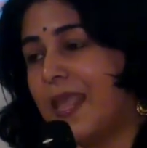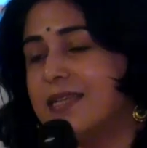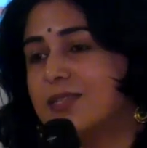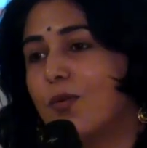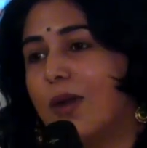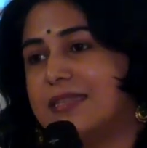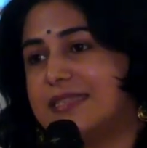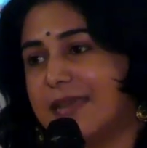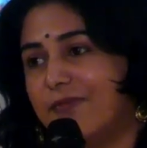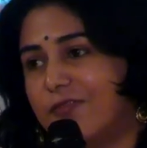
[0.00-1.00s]
So one
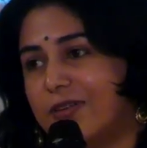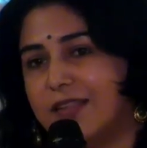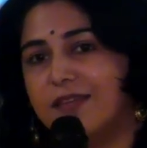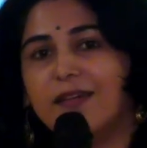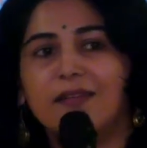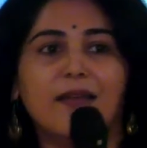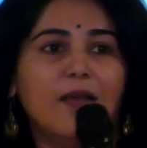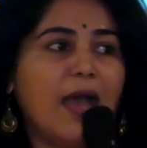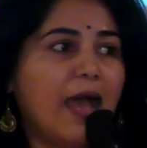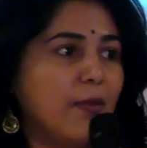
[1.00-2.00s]
step further,
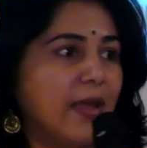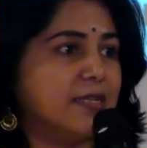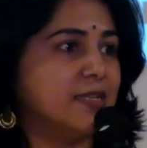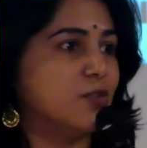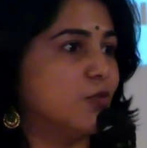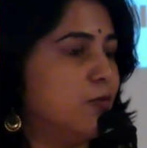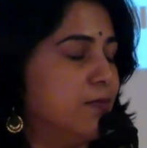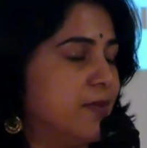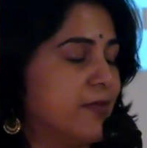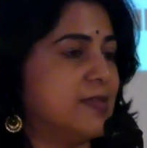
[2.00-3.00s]
I went into
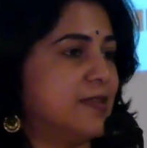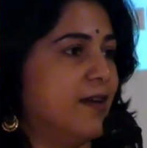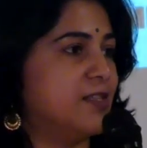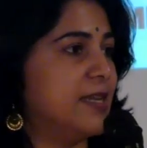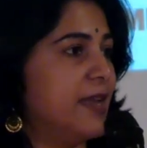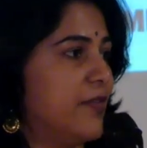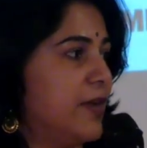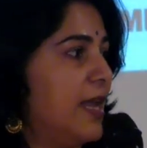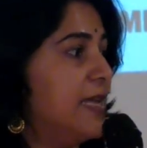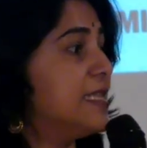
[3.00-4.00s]
research and I
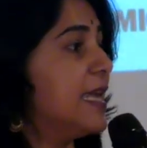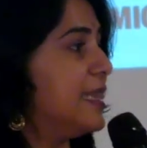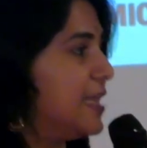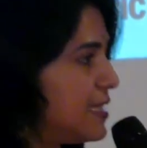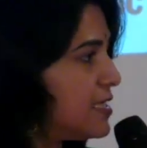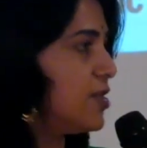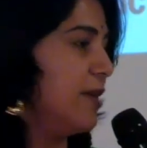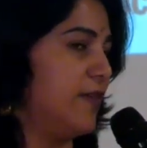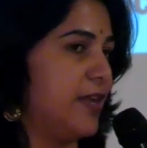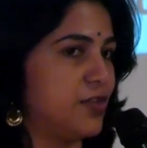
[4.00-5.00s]
realized that this
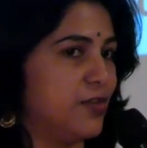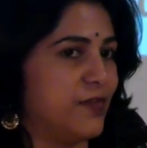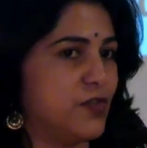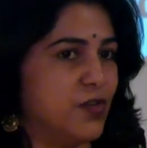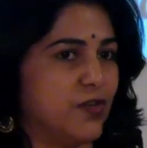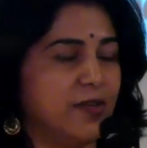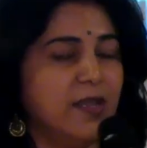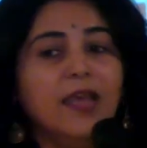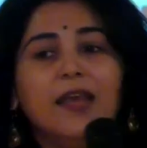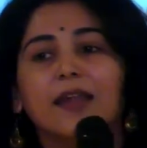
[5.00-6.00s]
generation of children
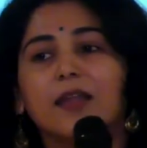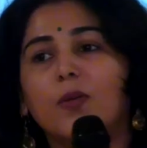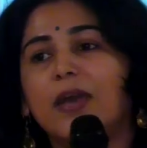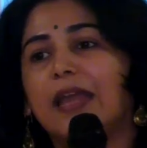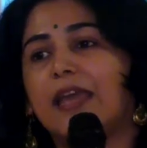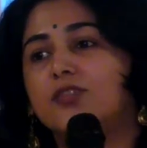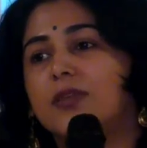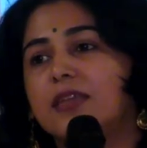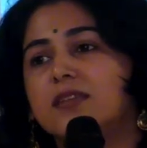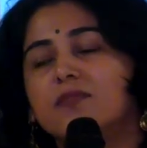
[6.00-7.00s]
require
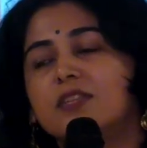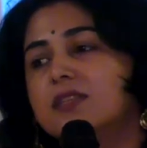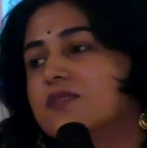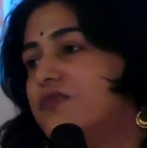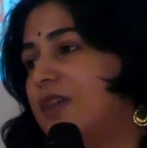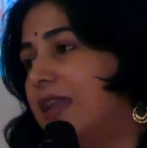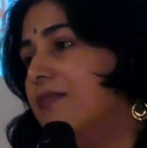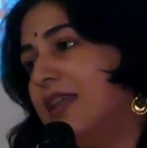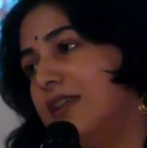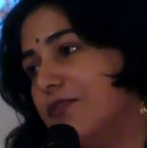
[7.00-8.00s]
education which is very,
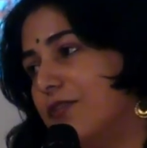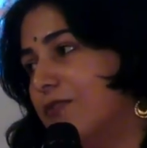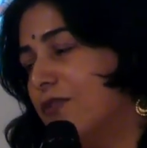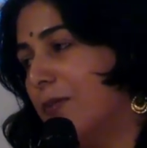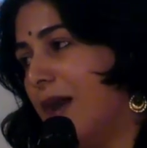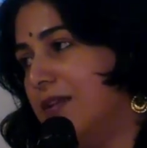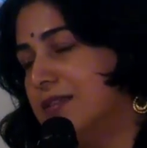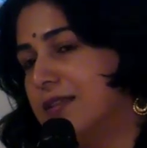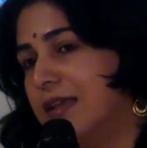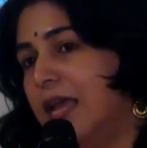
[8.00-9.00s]
very different from
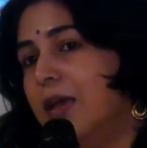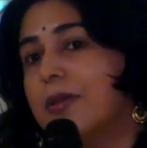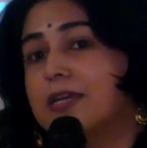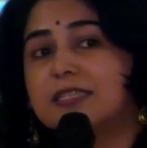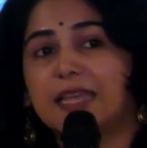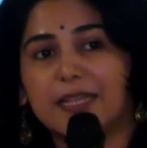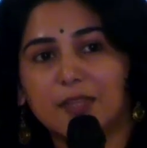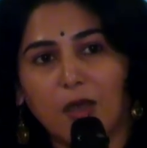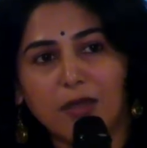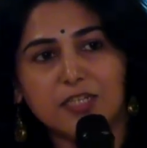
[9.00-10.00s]
ours. Because
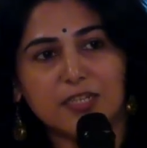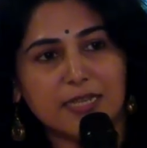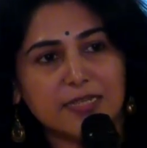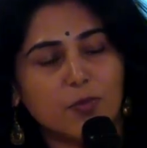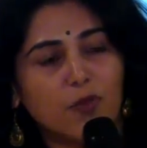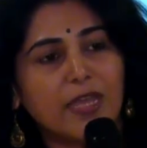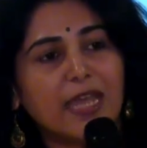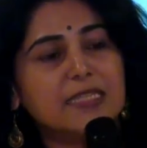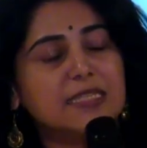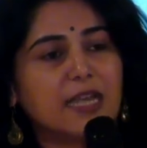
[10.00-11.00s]
technology is moving
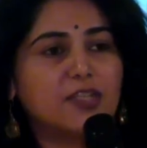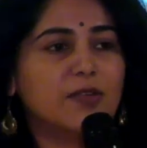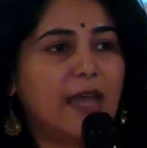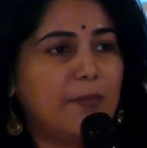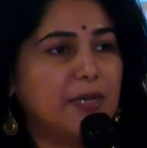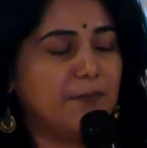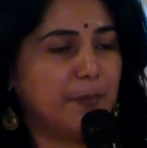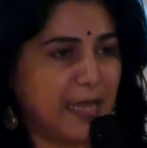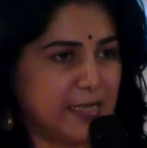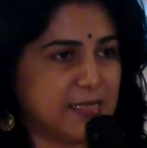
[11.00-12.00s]
at such a rapid
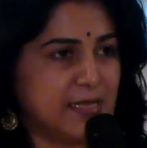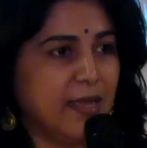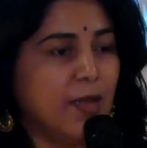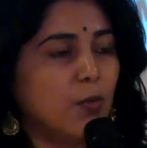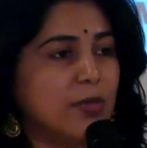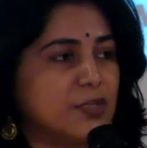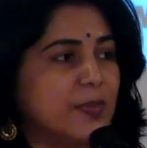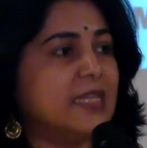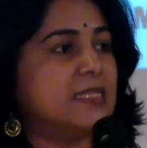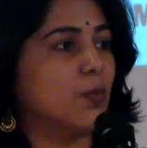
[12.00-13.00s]
pace, which
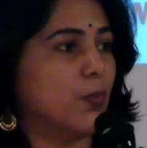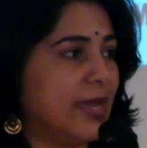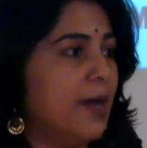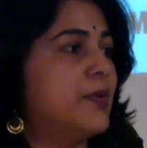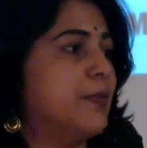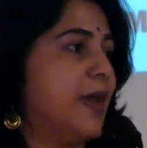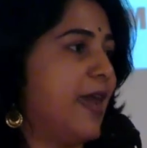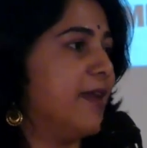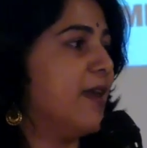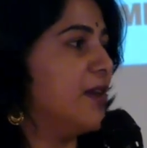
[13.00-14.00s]
means we are
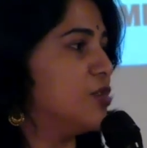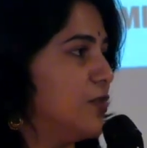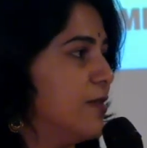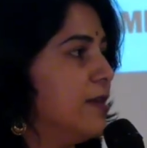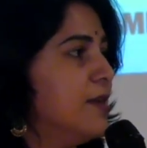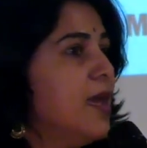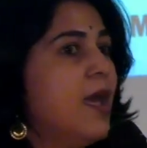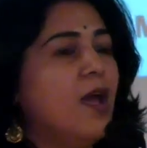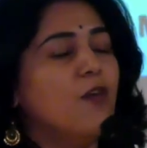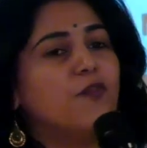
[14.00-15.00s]
preparing our children
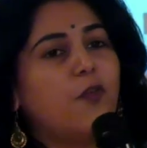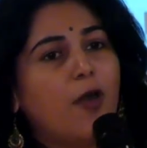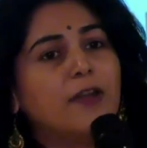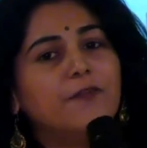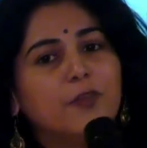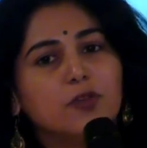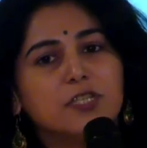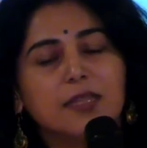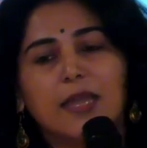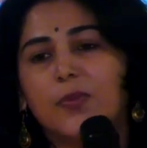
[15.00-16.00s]
for a
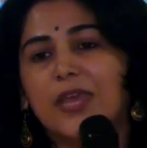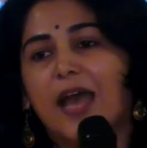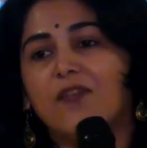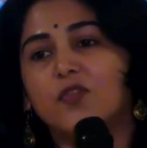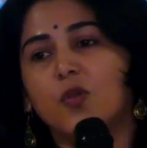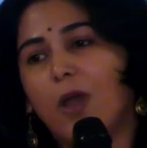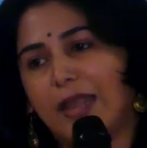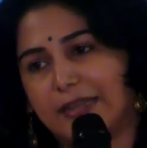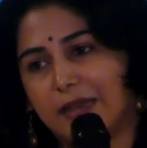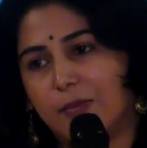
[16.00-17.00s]
future that we have no
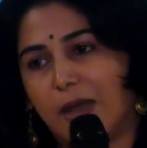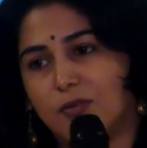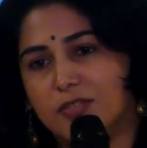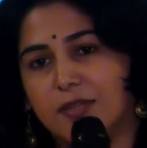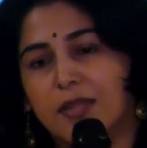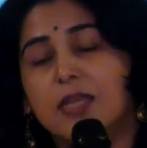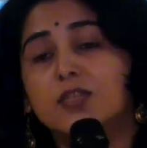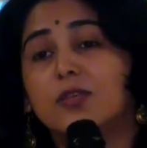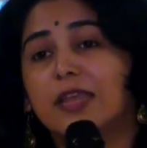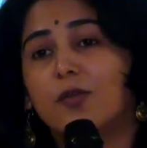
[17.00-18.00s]
idea about.
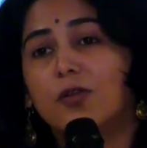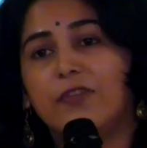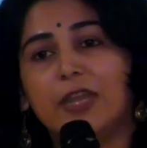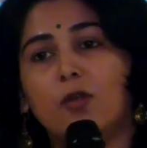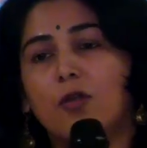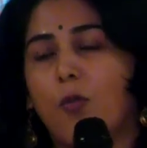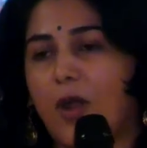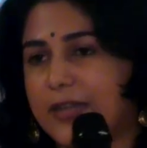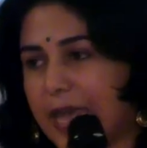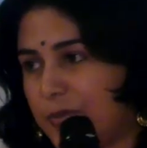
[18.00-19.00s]
So we don't know
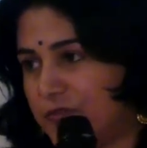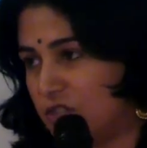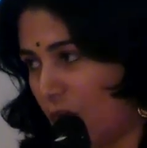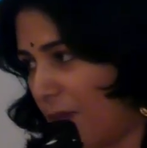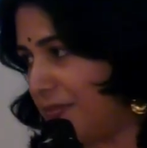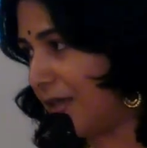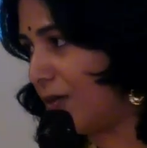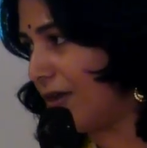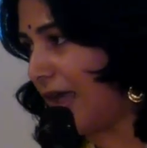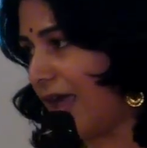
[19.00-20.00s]
what type of job they're
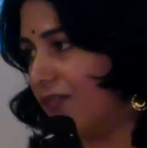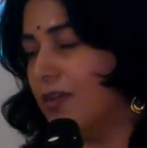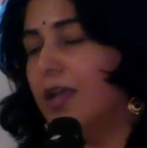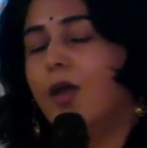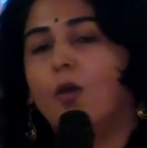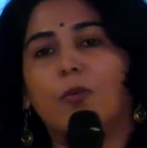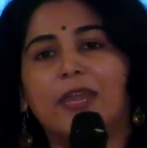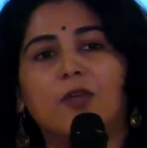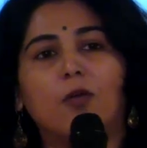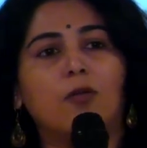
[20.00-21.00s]
going to have.
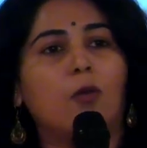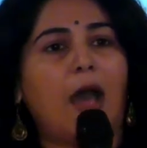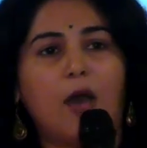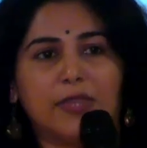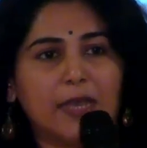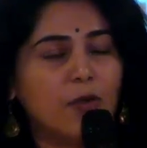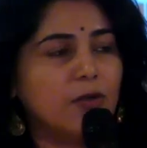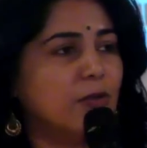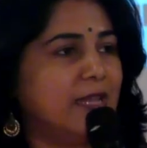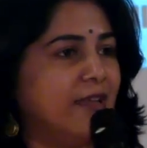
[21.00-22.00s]
We don't know how they're
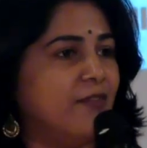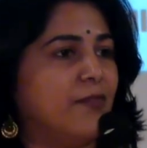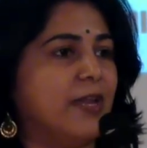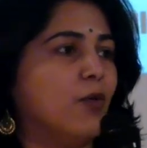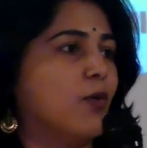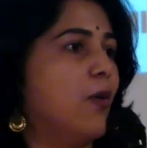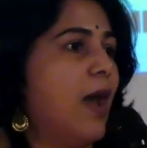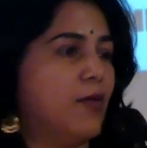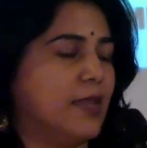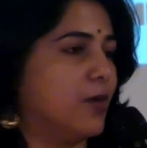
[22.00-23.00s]
going to live. We don't know
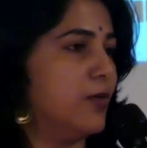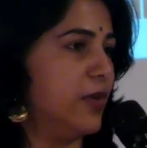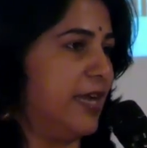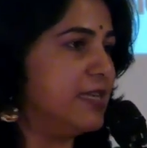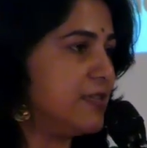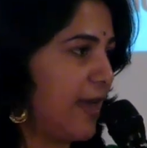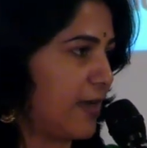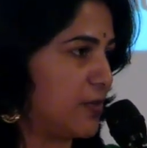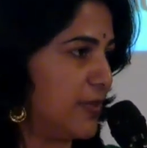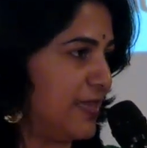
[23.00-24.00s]
how they're going to
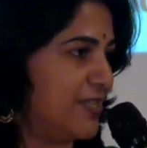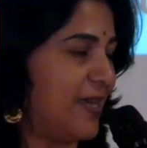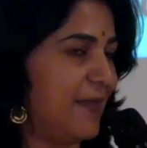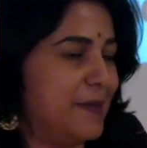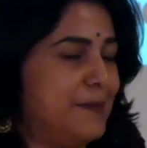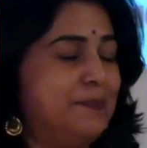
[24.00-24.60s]
interact with each other.